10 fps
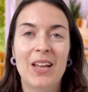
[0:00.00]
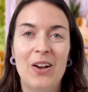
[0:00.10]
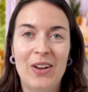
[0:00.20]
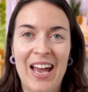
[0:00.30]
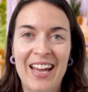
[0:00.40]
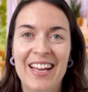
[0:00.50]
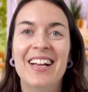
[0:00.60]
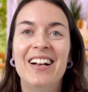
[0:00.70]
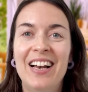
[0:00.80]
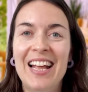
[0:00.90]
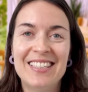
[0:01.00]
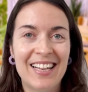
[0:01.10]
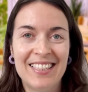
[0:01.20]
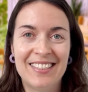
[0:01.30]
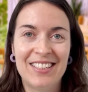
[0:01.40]
Okay, let's
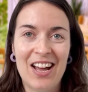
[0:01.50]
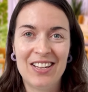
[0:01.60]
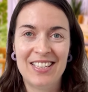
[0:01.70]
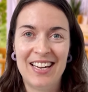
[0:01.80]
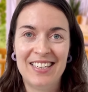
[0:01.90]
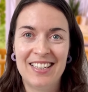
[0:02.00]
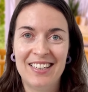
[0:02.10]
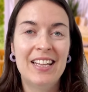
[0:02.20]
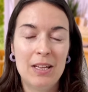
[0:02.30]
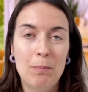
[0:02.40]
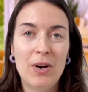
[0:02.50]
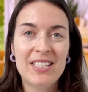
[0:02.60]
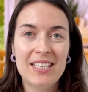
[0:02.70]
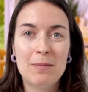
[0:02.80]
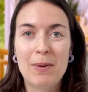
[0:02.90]
get started. The
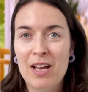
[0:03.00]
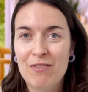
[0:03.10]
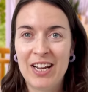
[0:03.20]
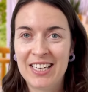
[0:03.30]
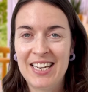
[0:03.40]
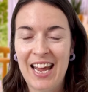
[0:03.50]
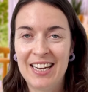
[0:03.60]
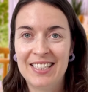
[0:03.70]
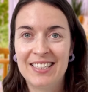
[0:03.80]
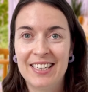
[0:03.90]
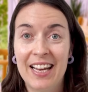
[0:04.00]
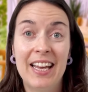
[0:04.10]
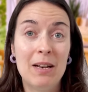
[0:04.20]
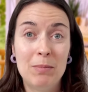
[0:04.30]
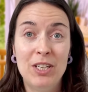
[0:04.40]
present perfect tense
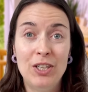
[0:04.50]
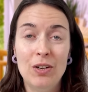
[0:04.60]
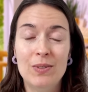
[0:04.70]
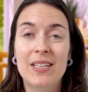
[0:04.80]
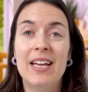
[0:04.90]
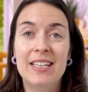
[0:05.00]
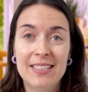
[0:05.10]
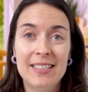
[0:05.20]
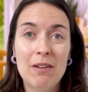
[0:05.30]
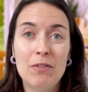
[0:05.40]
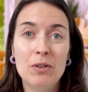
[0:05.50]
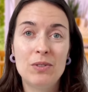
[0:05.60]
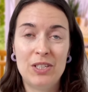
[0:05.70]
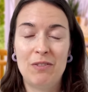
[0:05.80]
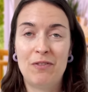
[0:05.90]
can be used in several
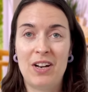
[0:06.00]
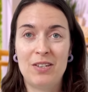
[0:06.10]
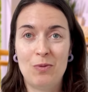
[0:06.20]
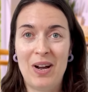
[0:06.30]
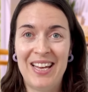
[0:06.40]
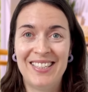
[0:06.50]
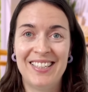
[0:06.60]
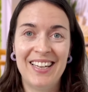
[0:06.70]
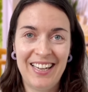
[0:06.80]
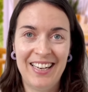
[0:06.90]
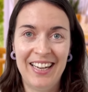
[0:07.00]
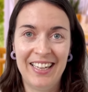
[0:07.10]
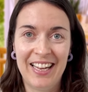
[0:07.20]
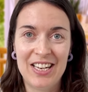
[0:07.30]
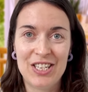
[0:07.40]
different ways in
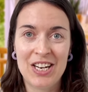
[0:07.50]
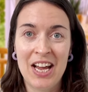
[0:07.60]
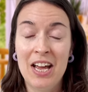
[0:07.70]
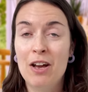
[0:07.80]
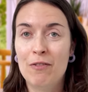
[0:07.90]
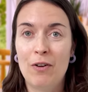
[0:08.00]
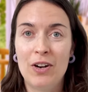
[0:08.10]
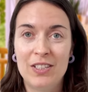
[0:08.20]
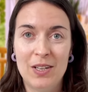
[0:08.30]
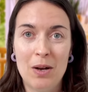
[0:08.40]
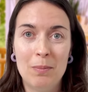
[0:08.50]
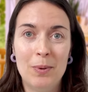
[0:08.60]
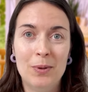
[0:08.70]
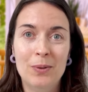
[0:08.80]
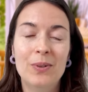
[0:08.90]
English. For
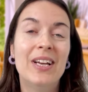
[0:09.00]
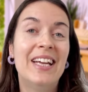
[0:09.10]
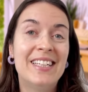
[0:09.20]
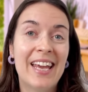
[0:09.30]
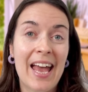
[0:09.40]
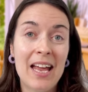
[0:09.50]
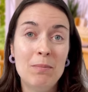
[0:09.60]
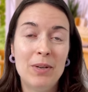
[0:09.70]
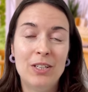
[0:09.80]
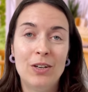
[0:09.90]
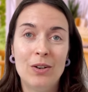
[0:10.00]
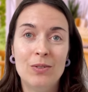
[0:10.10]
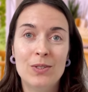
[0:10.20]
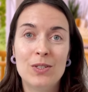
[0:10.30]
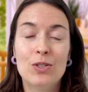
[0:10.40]
example, it can be
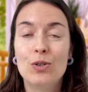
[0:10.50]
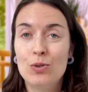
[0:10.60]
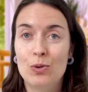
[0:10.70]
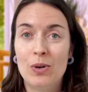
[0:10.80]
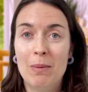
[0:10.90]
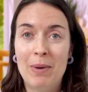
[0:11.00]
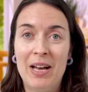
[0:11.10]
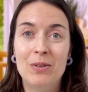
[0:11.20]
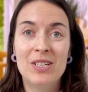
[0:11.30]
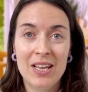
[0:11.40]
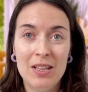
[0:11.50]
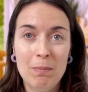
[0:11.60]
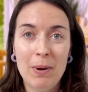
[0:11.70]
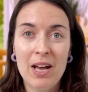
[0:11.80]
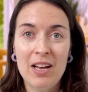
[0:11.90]
used to talk about the
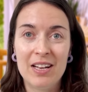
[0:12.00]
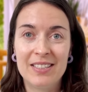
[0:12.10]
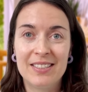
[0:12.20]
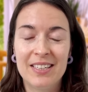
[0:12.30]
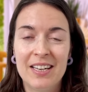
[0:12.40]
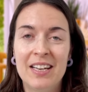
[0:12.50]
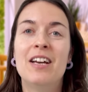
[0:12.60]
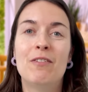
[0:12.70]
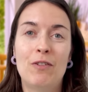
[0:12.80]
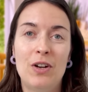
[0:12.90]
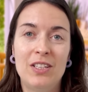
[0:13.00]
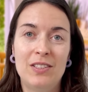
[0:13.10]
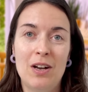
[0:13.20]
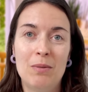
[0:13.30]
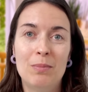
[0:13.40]
past. For
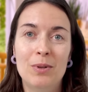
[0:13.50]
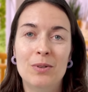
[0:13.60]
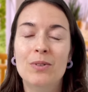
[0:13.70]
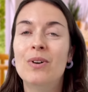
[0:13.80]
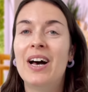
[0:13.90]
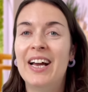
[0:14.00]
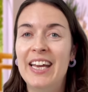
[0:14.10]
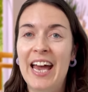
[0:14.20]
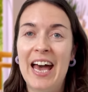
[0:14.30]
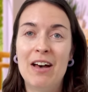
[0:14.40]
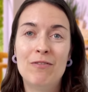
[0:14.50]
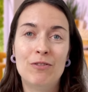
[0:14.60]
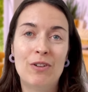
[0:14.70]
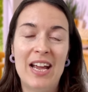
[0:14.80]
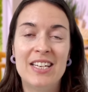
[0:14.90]
example, I have
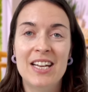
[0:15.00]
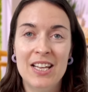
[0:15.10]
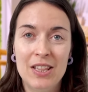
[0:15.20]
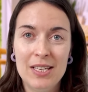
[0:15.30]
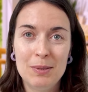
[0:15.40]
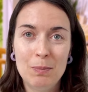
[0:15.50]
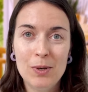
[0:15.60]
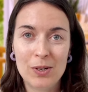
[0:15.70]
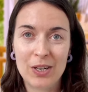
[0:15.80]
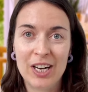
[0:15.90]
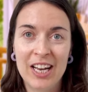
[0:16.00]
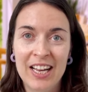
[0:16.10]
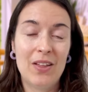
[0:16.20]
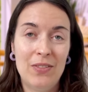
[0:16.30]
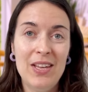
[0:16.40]
read this book.
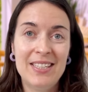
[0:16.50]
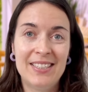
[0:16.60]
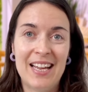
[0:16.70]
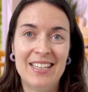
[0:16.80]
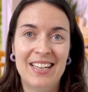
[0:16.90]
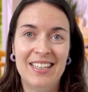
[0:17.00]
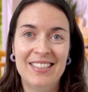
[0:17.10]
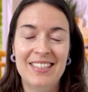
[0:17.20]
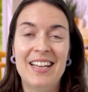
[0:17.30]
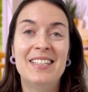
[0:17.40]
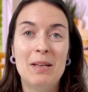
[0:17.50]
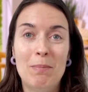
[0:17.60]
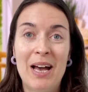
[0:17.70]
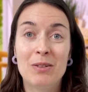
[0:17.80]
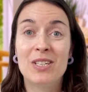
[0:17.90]
This sentence is
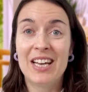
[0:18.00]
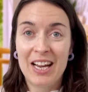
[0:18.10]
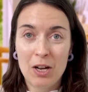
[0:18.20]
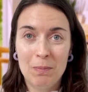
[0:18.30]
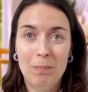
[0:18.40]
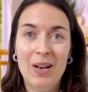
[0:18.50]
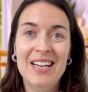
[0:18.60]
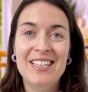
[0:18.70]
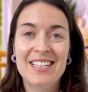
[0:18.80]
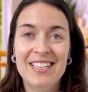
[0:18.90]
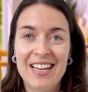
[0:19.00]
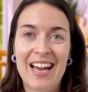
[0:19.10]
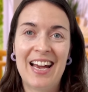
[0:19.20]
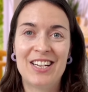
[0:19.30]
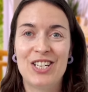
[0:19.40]
about a completed
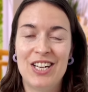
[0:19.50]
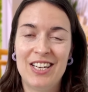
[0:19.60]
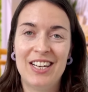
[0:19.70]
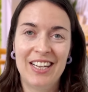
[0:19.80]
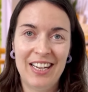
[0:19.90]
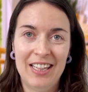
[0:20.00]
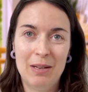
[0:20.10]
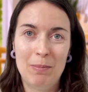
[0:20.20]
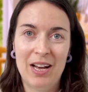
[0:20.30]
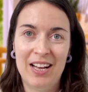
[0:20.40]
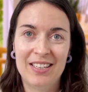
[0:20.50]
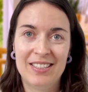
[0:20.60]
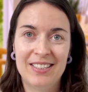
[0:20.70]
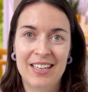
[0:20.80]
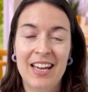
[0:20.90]
action in the past.